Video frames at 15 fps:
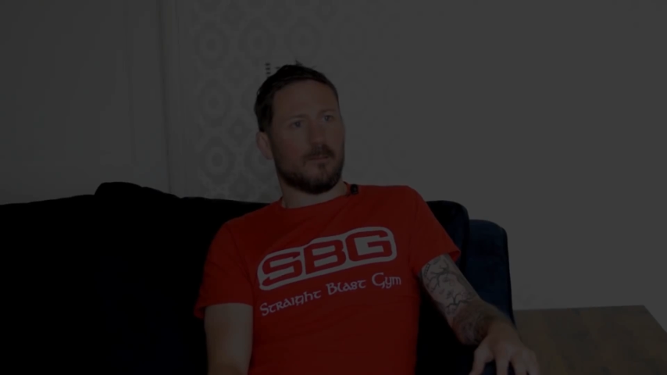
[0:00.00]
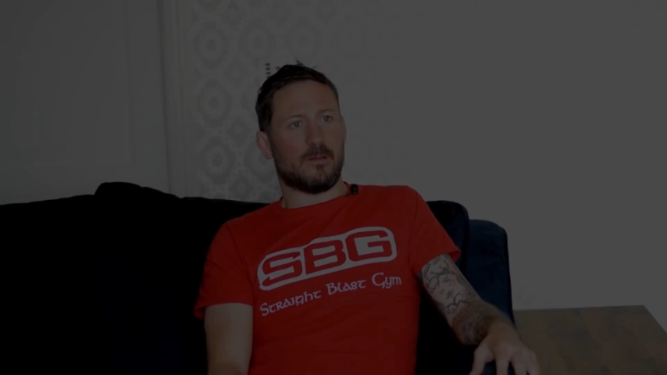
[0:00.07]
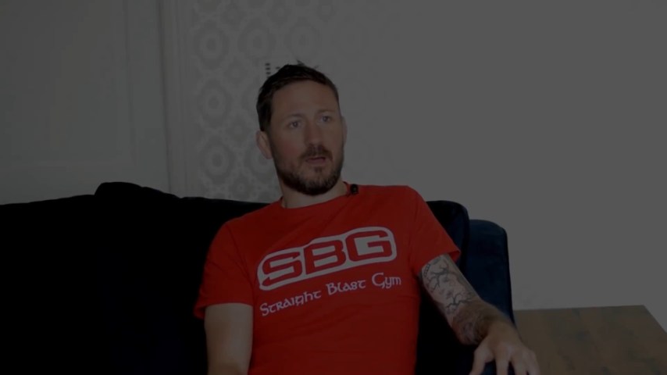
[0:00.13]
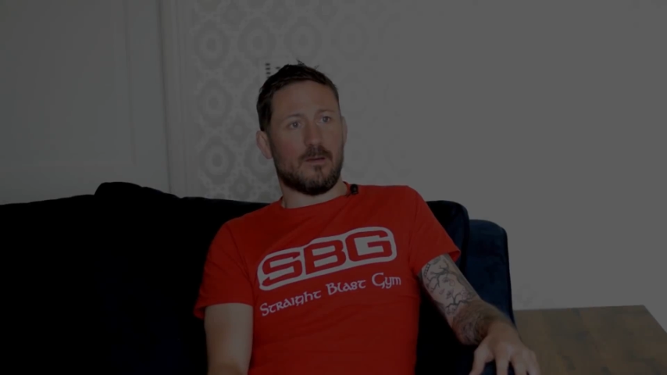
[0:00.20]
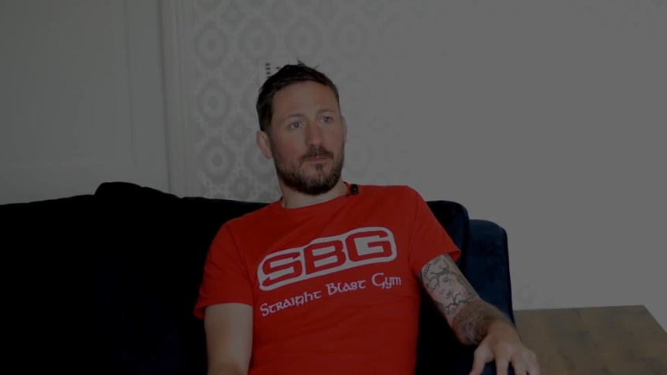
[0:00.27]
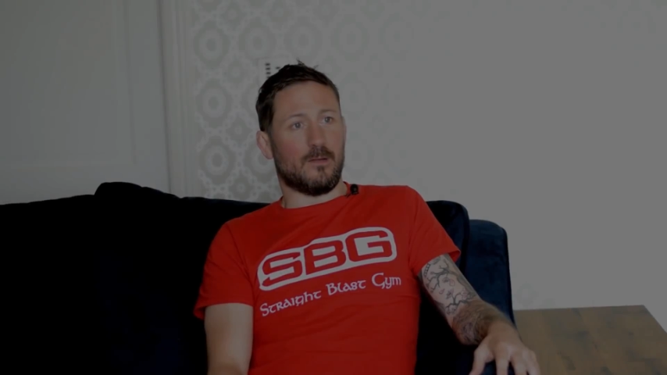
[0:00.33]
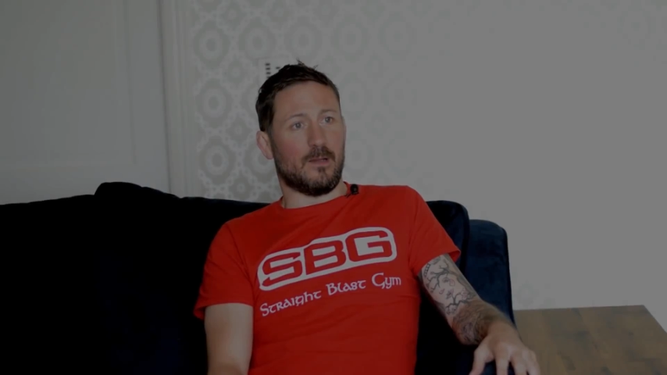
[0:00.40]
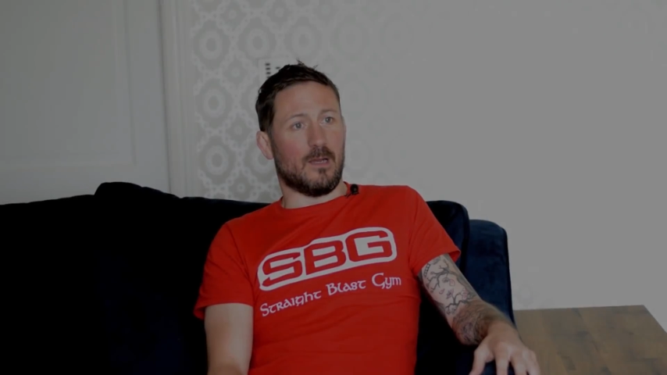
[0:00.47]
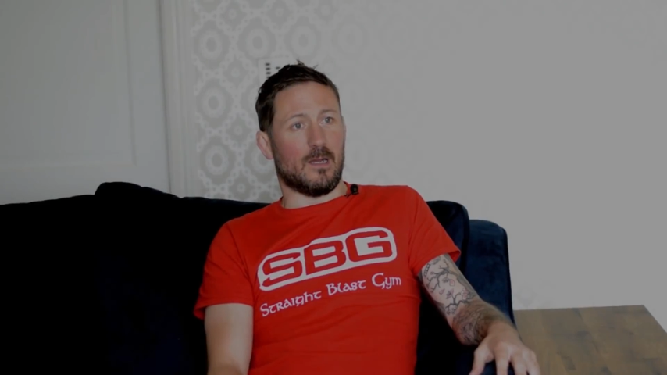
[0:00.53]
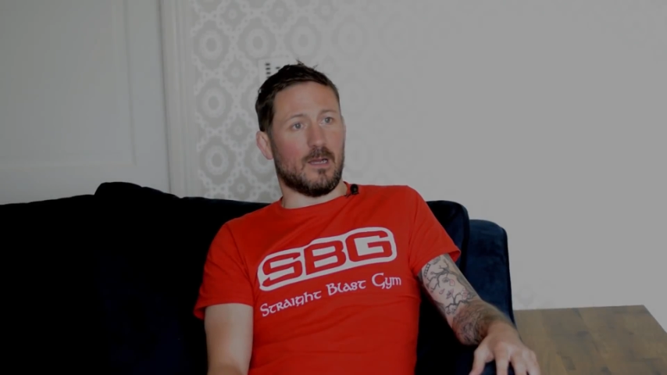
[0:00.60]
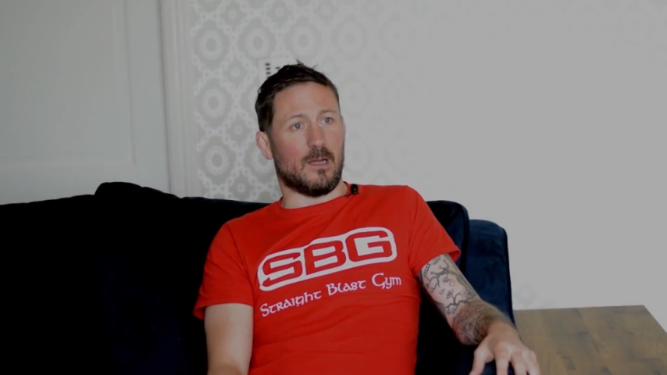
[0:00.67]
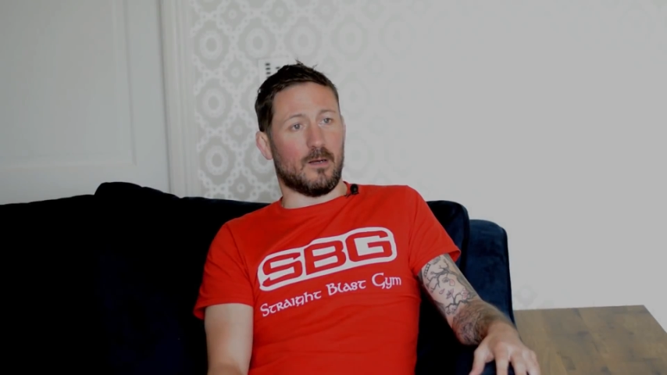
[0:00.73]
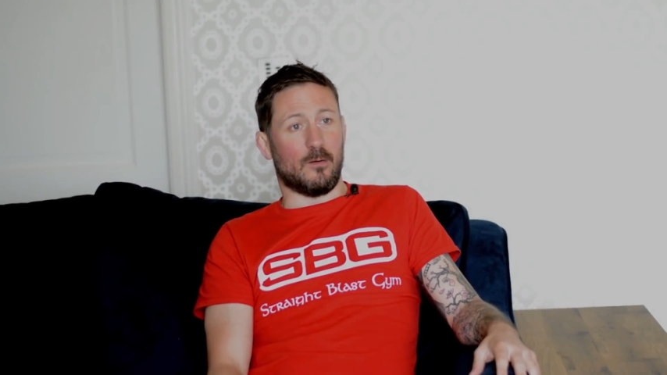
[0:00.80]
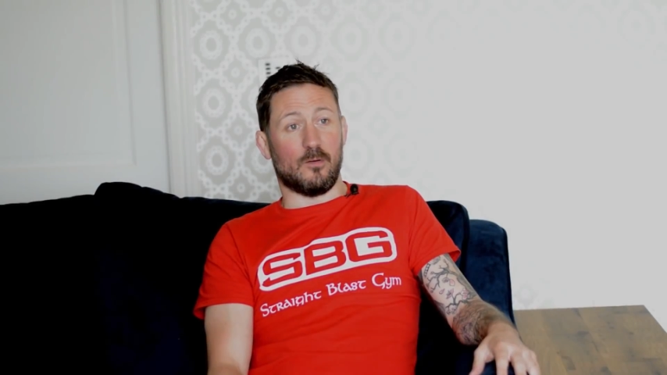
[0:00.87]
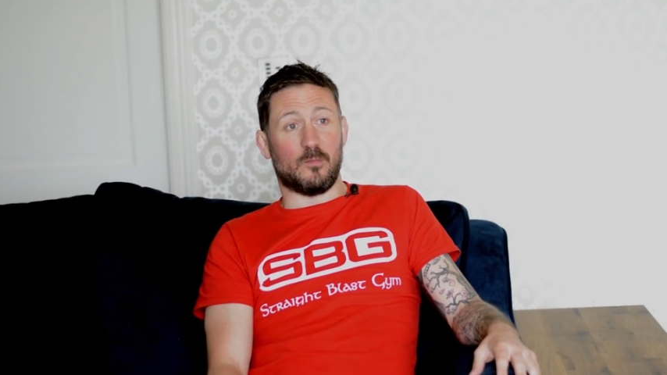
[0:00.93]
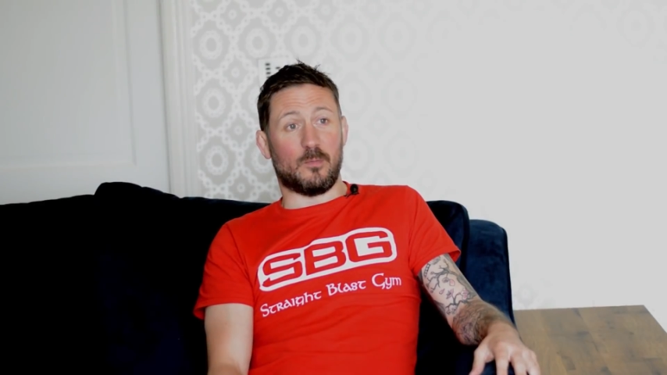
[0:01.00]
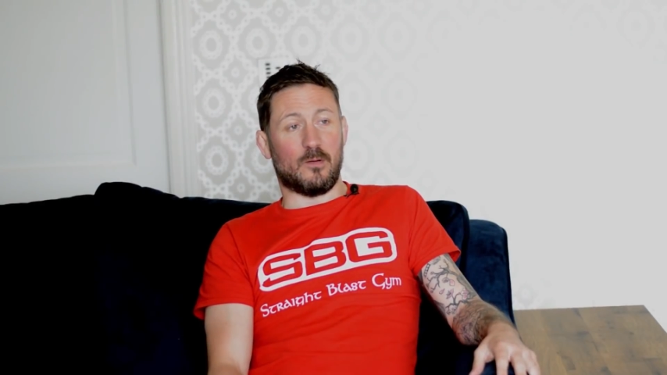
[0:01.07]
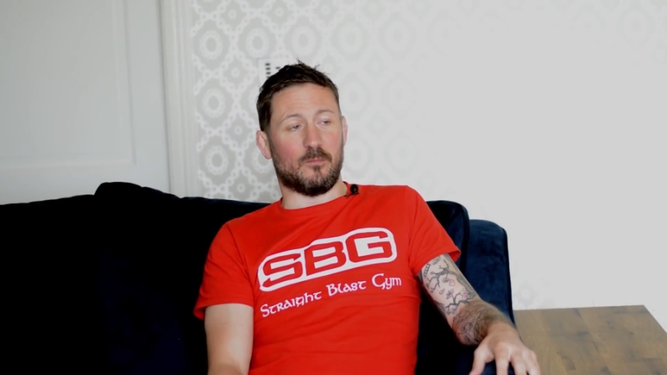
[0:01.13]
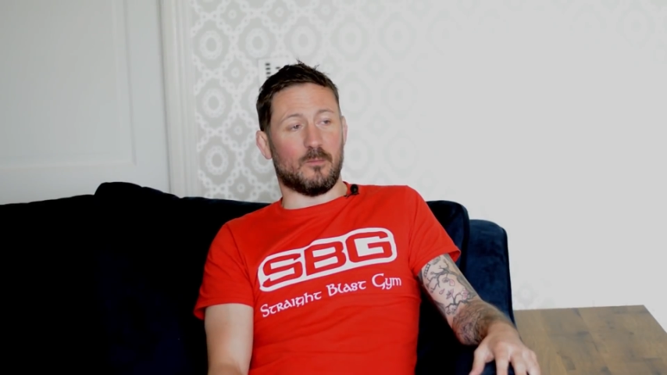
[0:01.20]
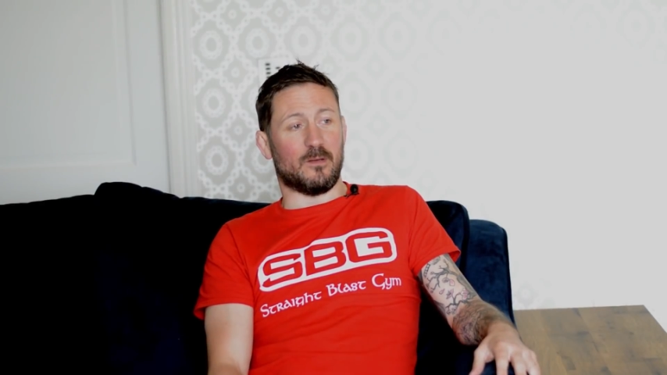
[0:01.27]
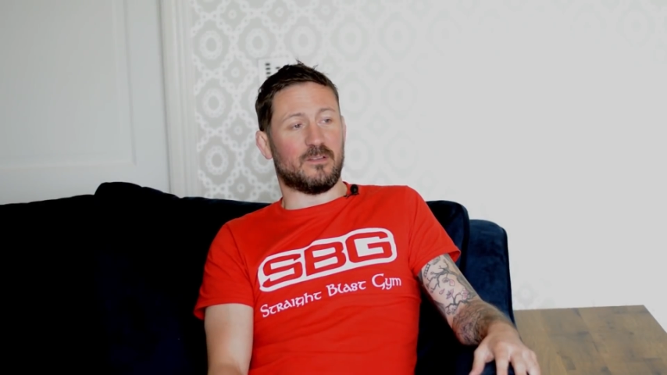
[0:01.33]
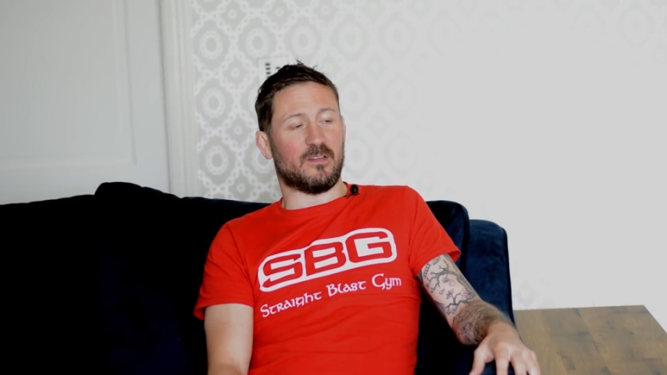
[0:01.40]
Definitely, I can only speak
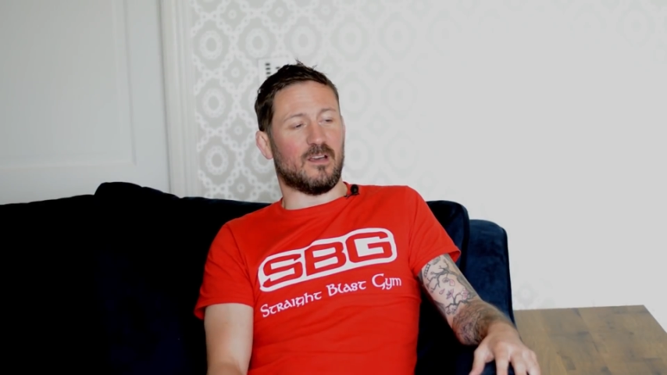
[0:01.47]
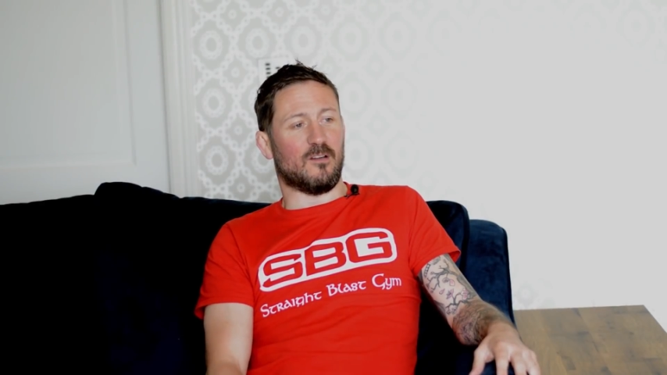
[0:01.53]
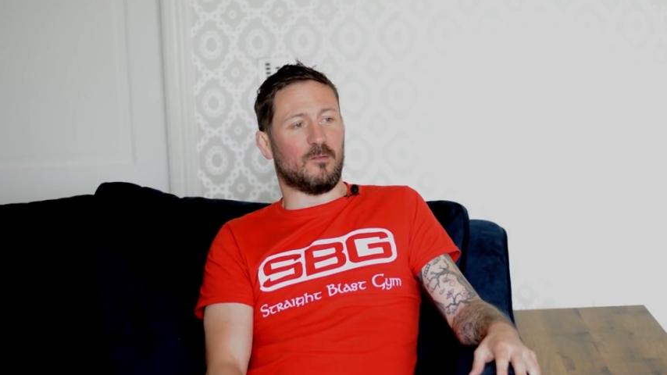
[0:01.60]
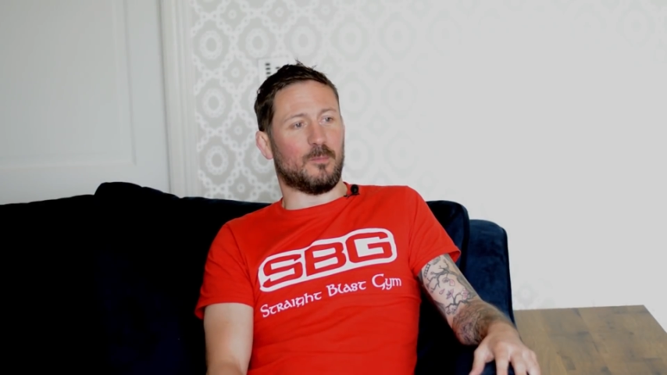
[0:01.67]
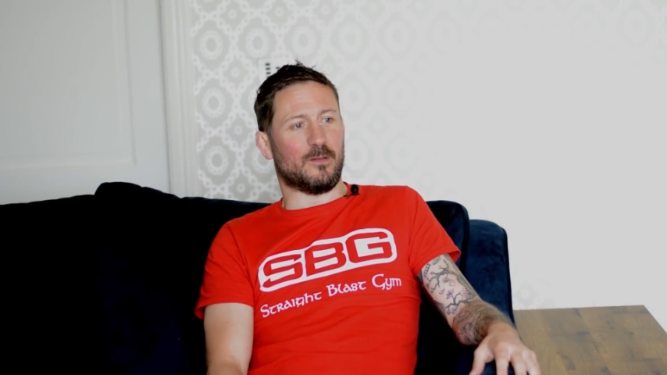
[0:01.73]
for myself,